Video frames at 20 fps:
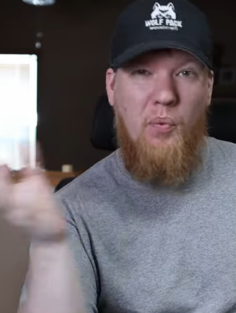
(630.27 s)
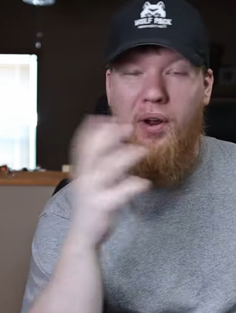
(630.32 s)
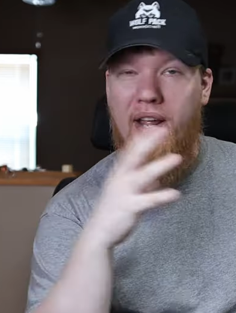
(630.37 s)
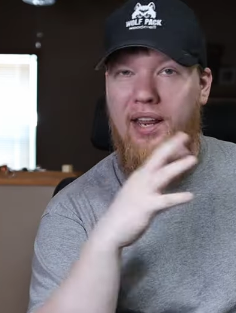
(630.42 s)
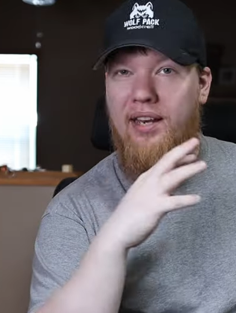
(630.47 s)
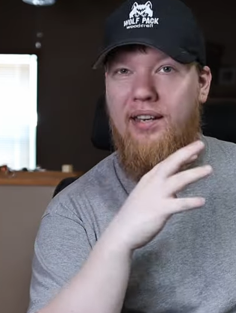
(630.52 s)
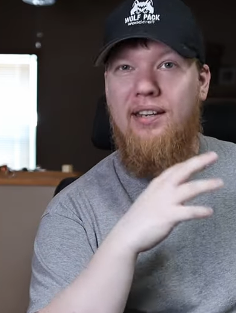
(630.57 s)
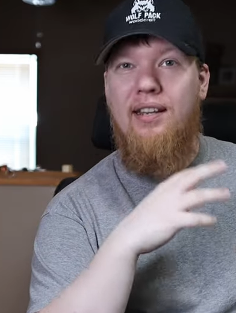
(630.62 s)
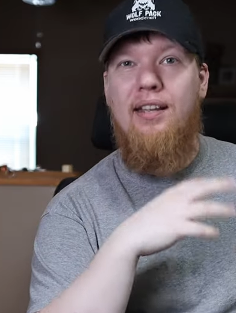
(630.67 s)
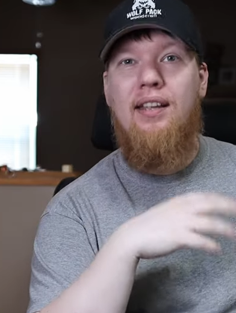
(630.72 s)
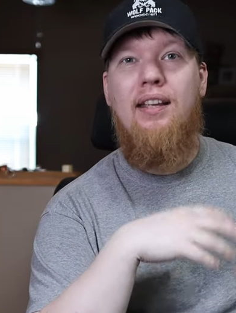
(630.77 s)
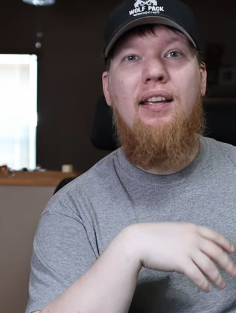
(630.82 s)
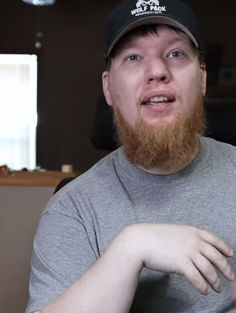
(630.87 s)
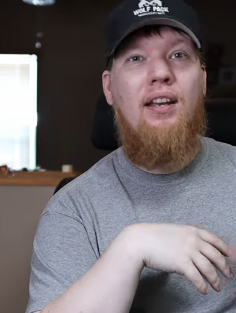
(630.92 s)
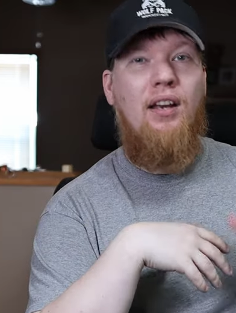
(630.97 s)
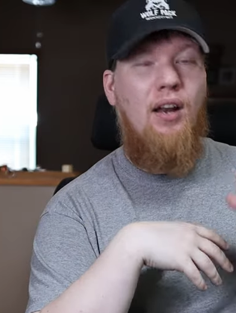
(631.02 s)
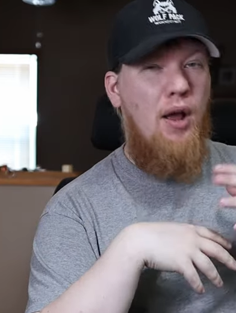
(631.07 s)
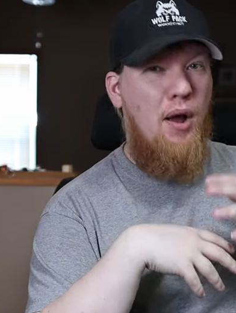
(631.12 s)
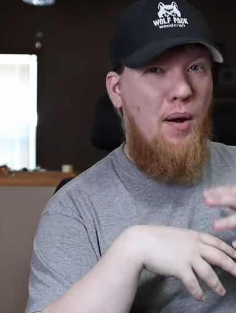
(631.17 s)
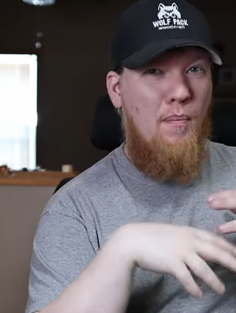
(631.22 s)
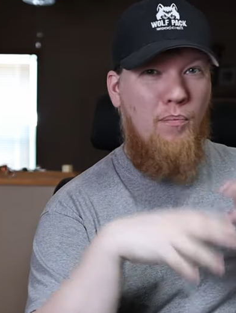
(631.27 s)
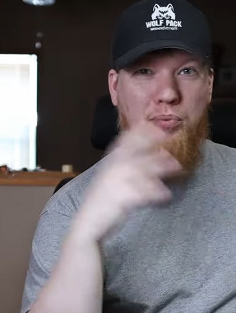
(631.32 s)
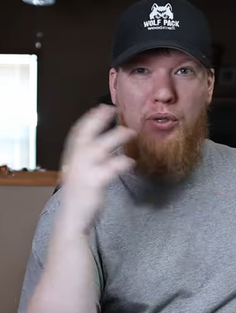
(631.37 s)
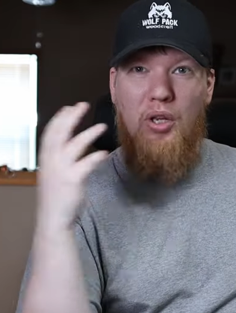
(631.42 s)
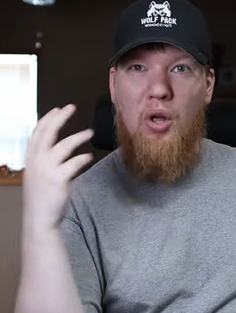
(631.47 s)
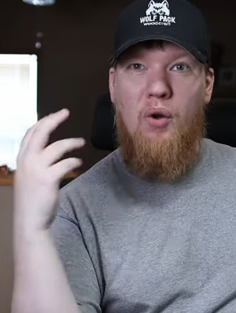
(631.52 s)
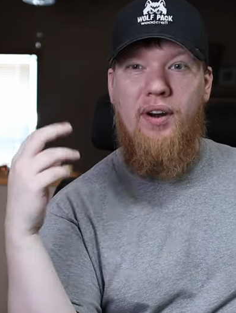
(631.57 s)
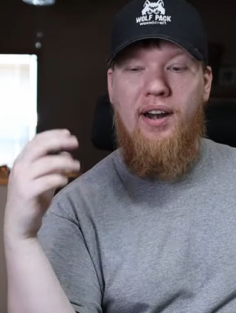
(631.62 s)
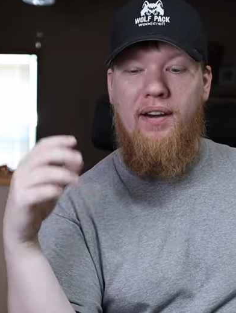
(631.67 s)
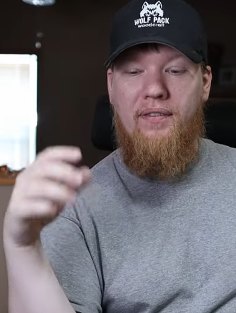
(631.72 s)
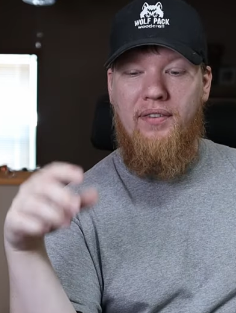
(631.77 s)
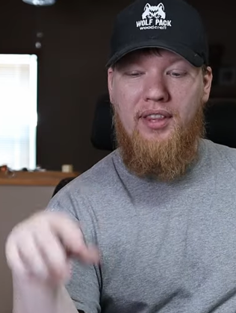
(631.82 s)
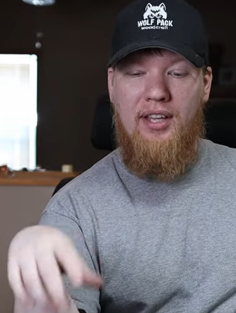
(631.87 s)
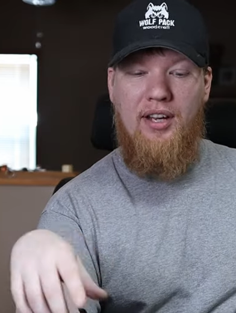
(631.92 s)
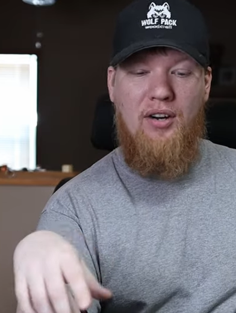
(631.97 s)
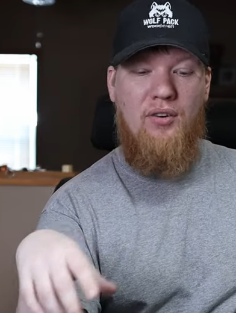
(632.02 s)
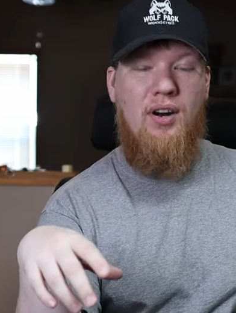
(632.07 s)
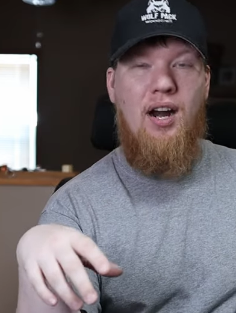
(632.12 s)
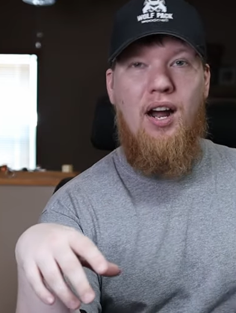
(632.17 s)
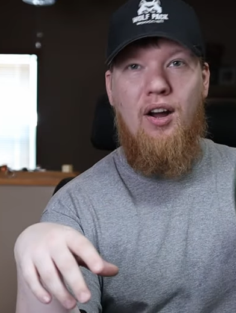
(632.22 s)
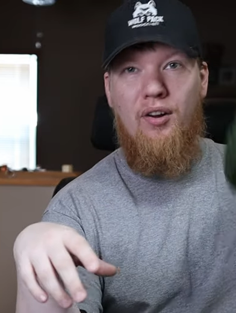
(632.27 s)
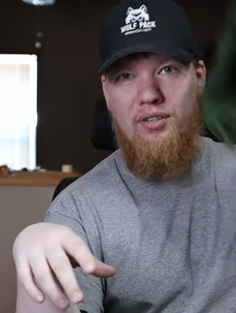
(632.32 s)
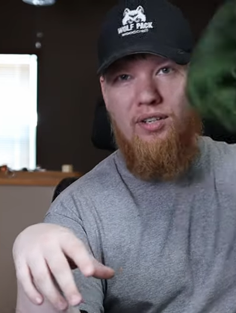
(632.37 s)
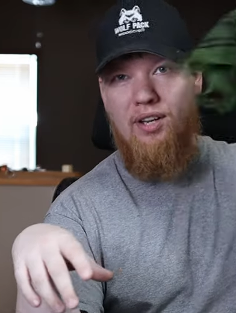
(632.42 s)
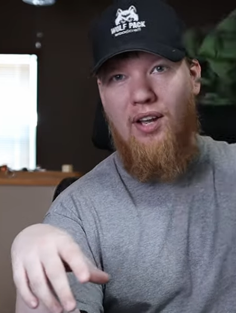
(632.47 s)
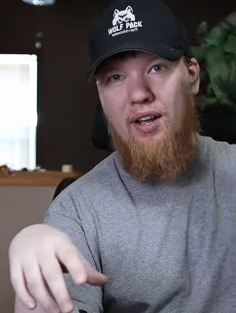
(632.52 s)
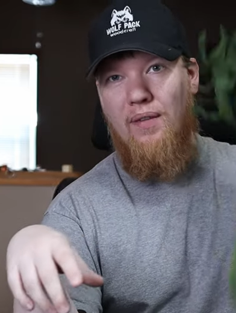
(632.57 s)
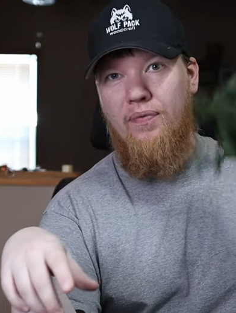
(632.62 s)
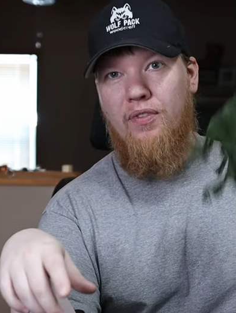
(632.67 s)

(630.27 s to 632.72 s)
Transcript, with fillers: windy and blowing everything around,